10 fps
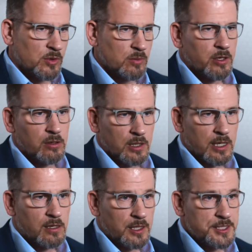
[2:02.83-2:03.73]
point where you can
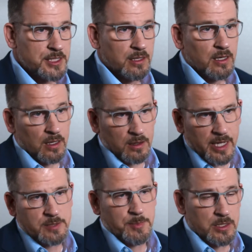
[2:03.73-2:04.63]
analyze it,
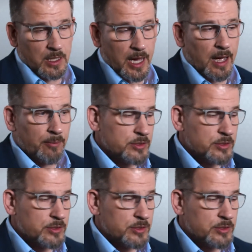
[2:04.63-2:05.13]
that's been the gap.